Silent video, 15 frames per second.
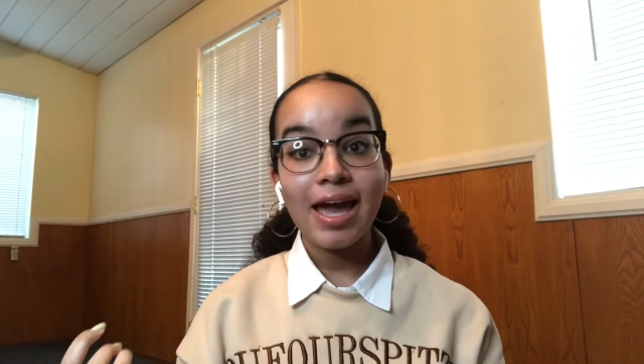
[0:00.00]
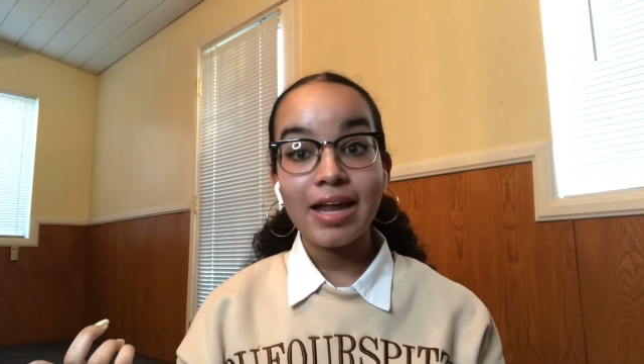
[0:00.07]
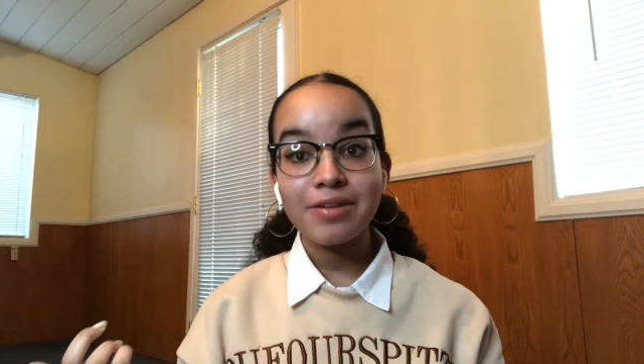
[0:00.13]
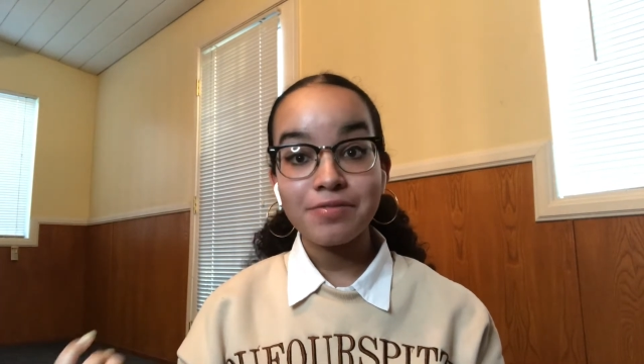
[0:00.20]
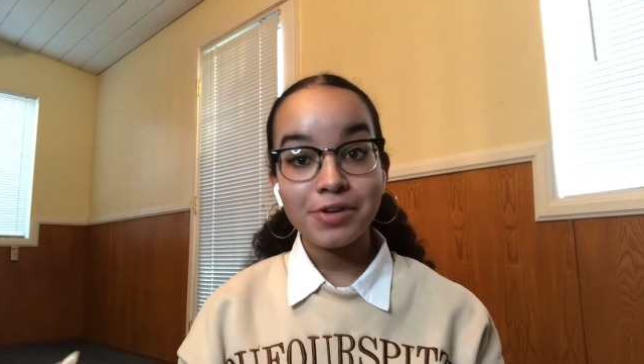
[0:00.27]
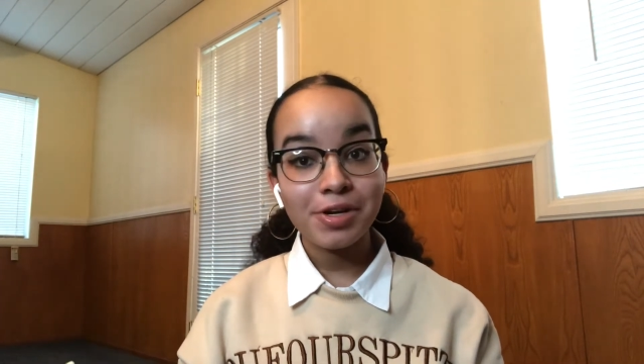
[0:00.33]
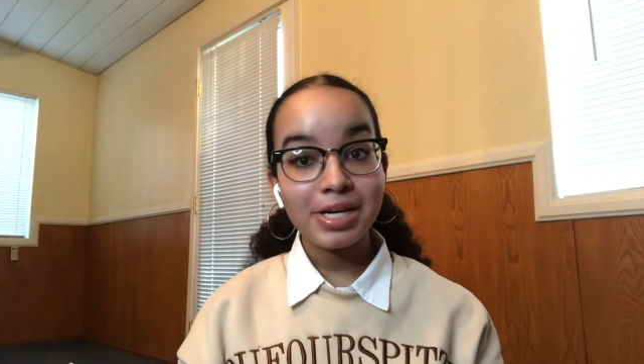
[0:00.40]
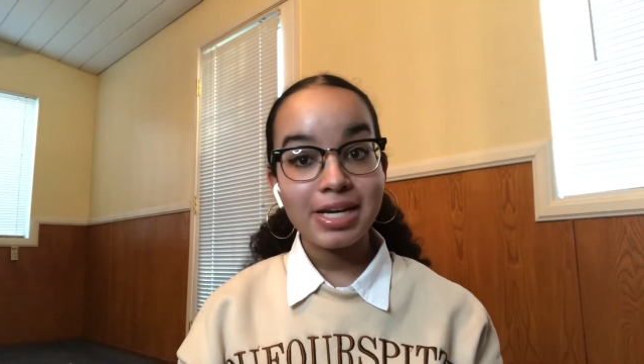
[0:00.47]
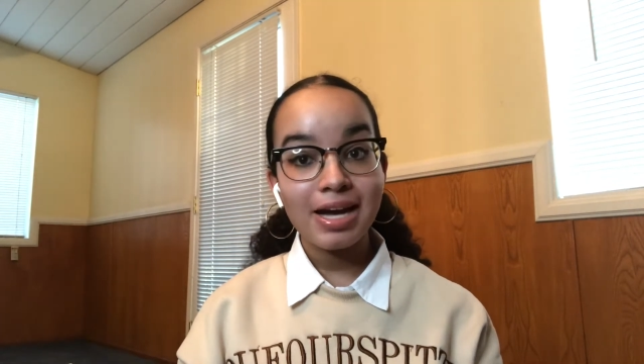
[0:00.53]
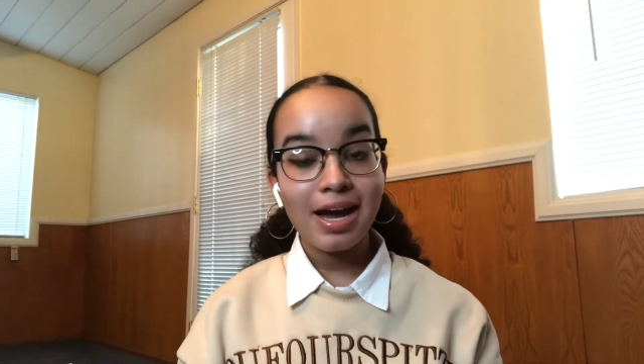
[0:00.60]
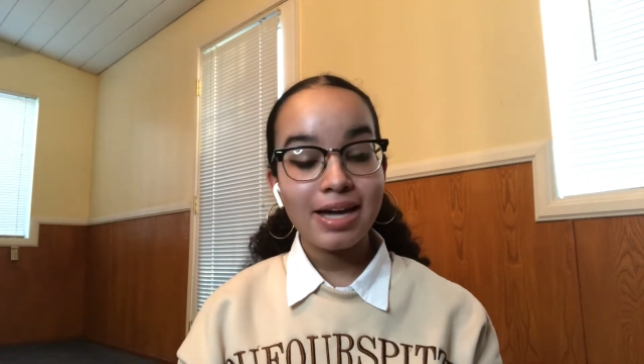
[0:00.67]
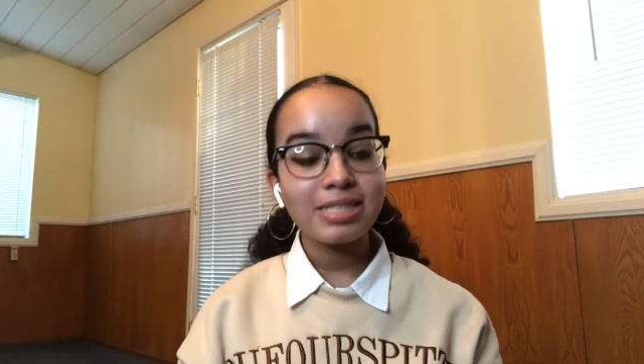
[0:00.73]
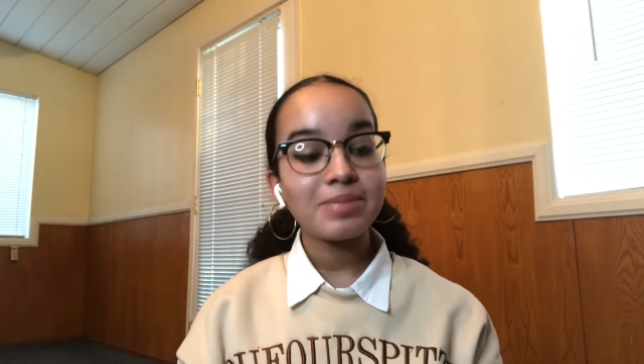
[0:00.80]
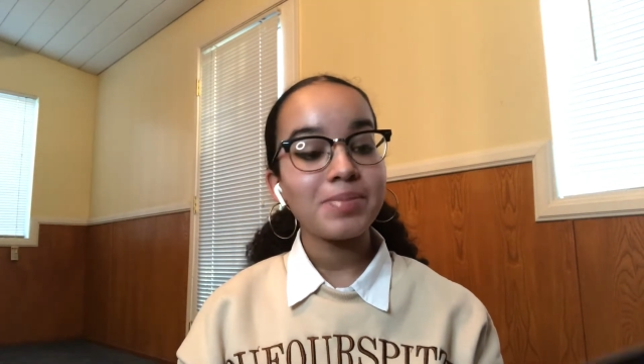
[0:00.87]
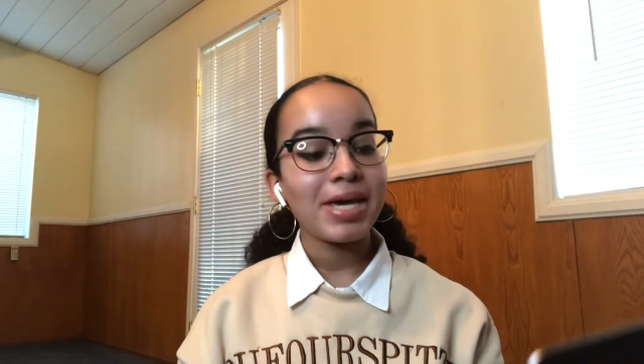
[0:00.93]
a very
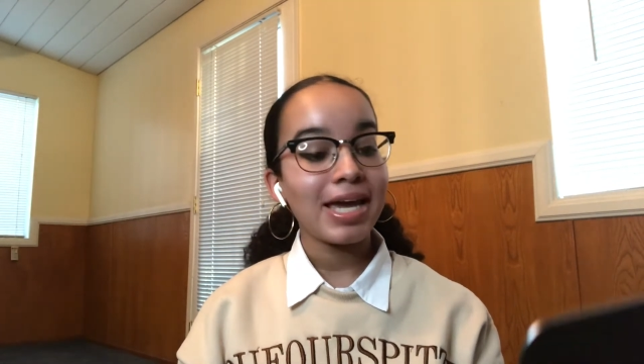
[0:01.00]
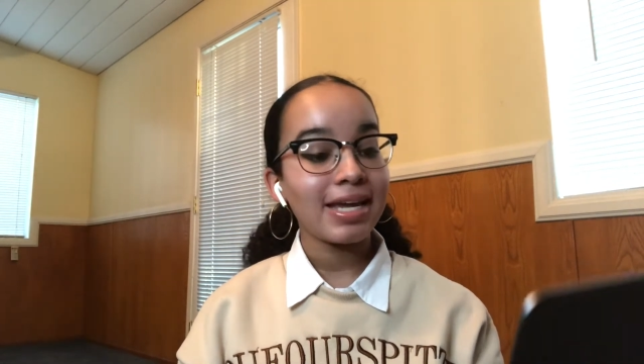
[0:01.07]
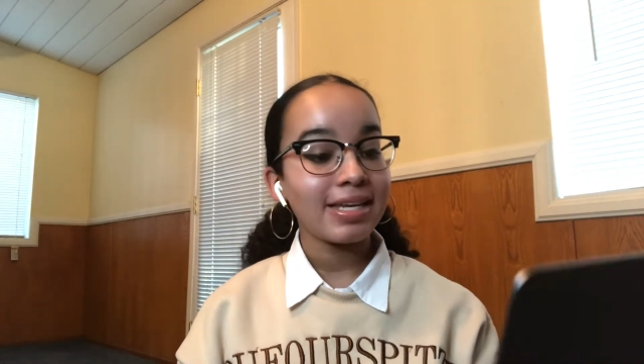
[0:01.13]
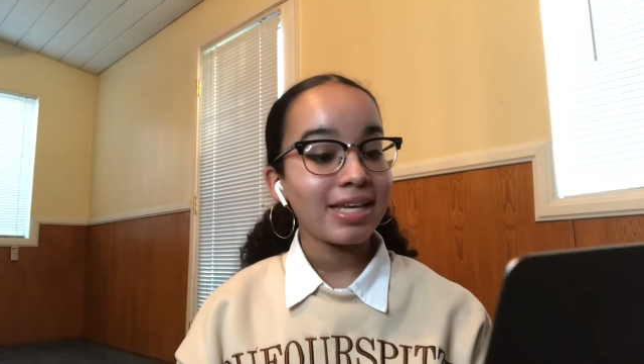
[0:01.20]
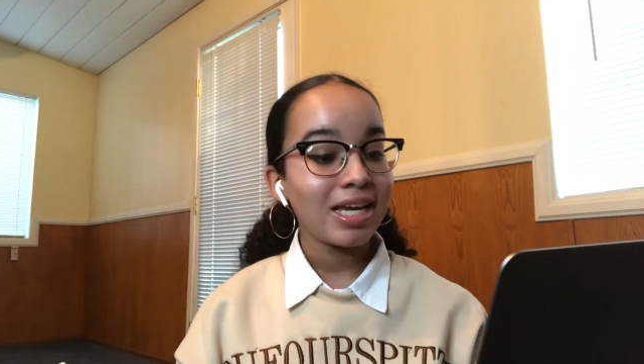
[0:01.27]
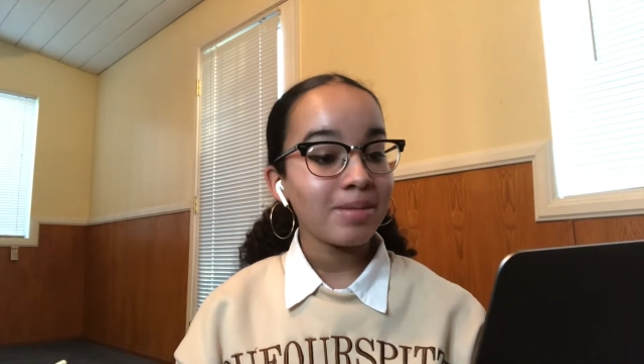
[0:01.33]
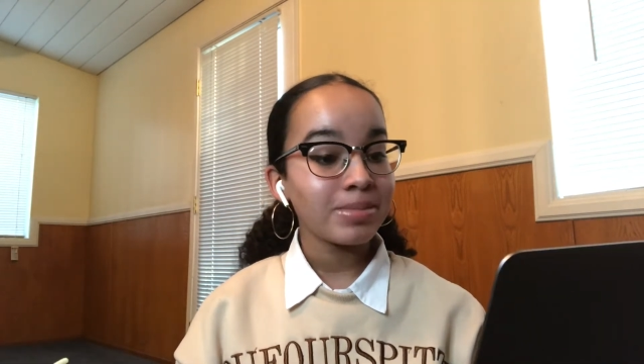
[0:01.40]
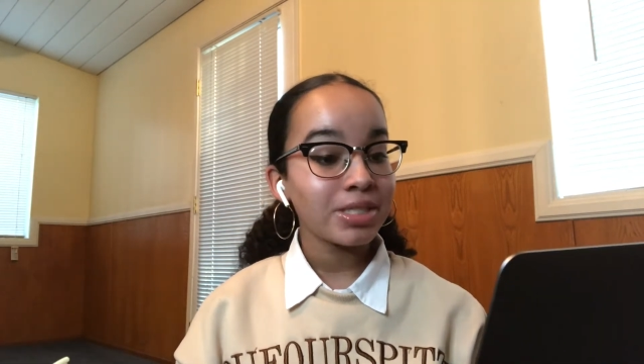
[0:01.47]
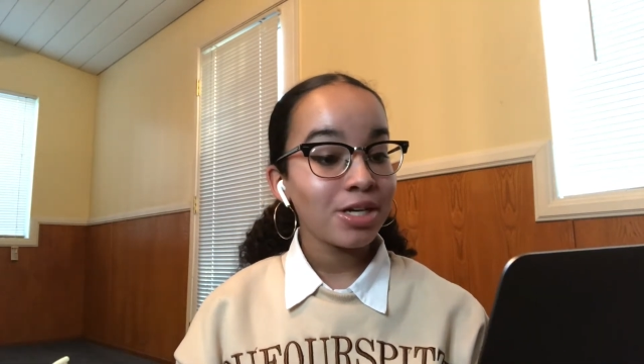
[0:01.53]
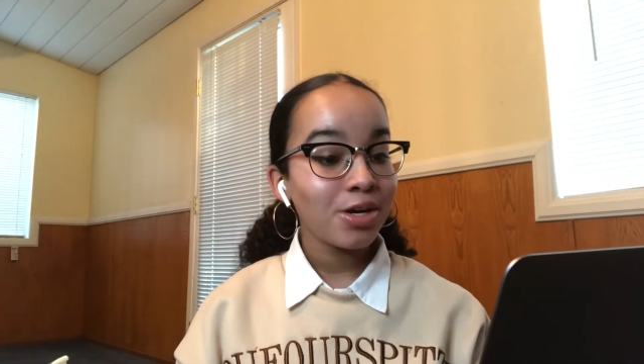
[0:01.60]
kind man named